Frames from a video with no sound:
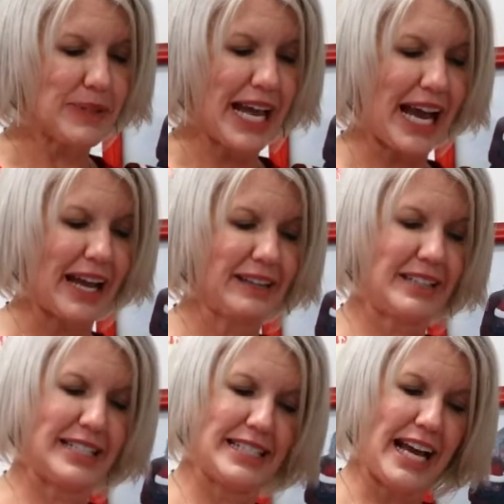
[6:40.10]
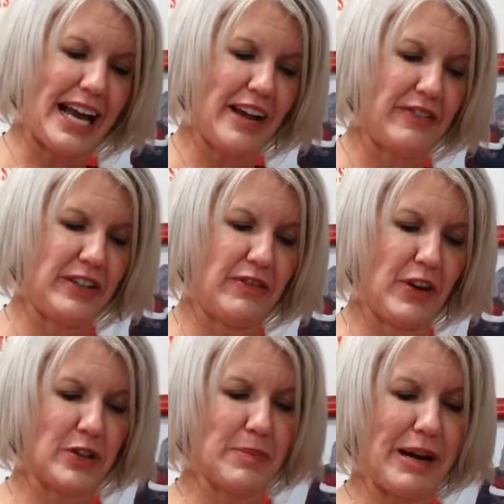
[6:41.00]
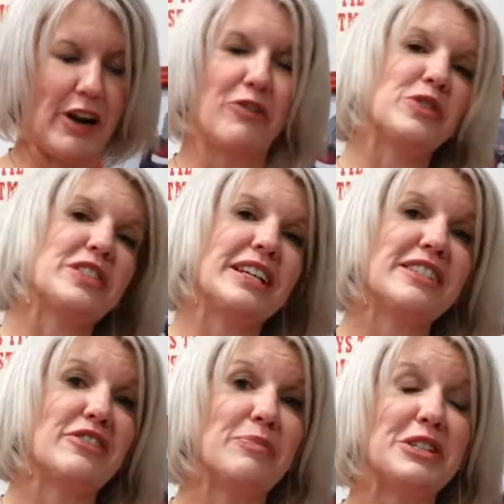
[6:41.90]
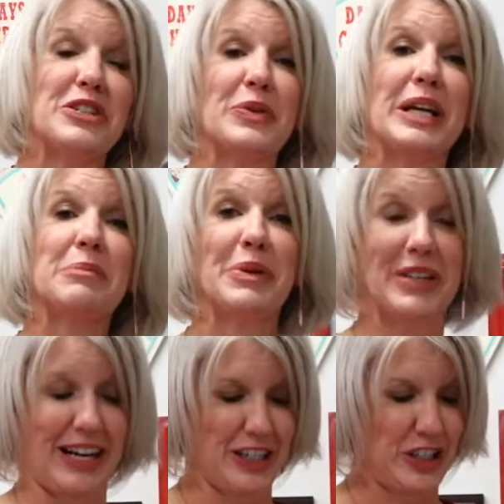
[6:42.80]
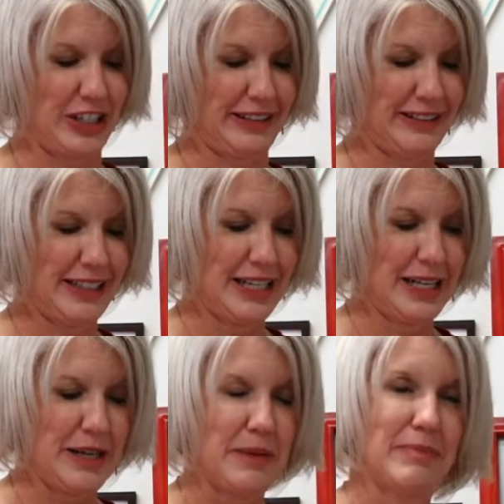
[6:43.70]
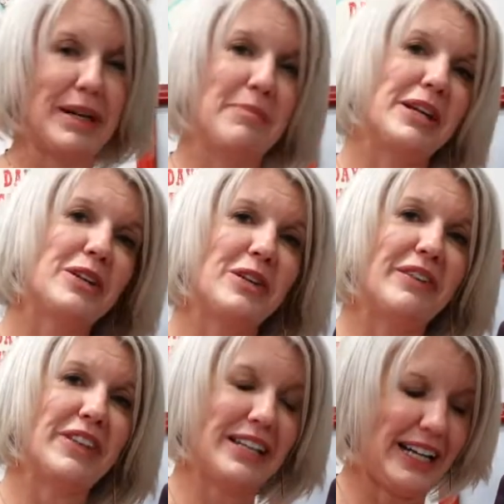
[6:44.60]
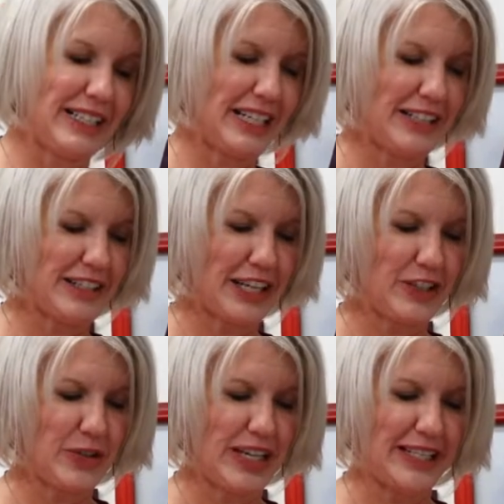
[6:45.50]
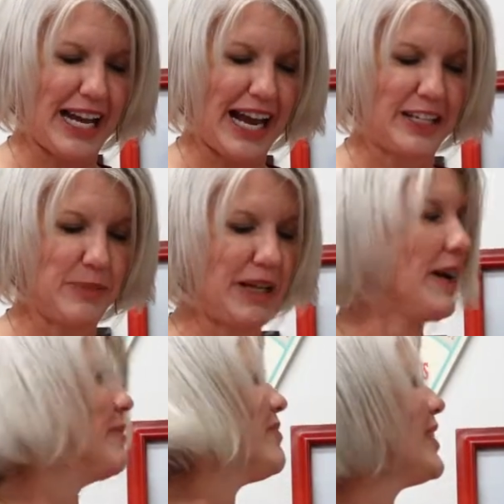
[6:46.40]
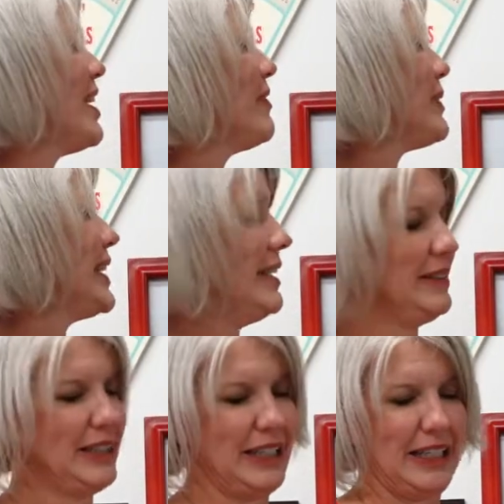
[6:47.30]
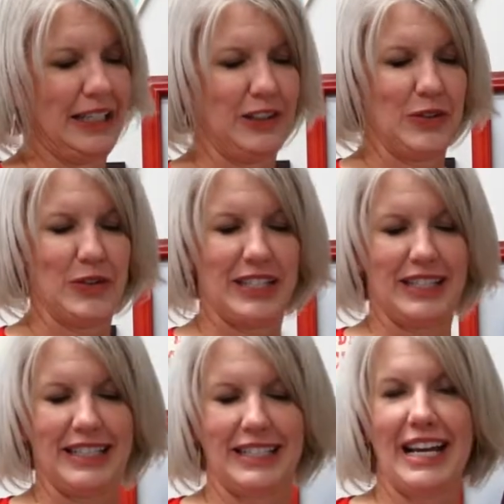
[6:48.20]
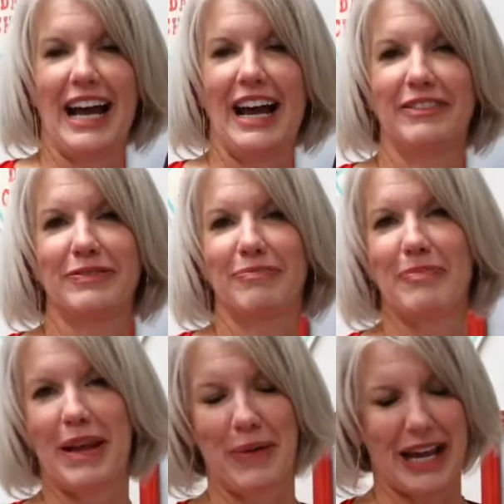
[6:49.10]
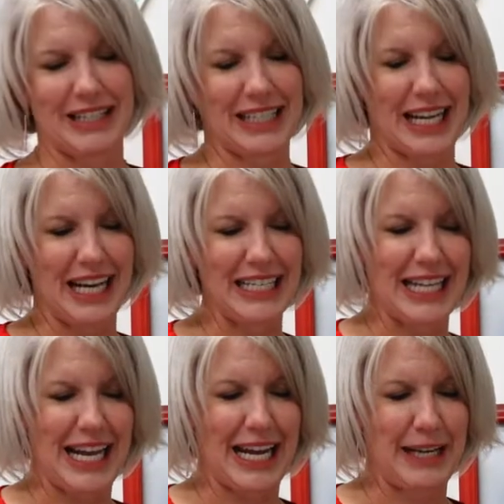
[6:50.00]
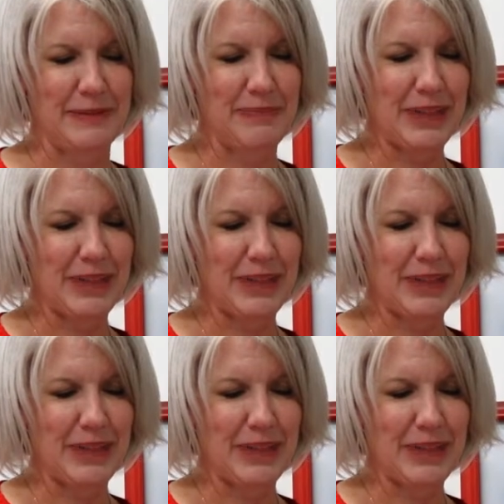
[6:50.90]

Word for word: hat and a staff and evoked a powerful sense of mystery and protection. By middle of the 19th century, his hat has become floppy, he loses the staff, maybe has a candy cane.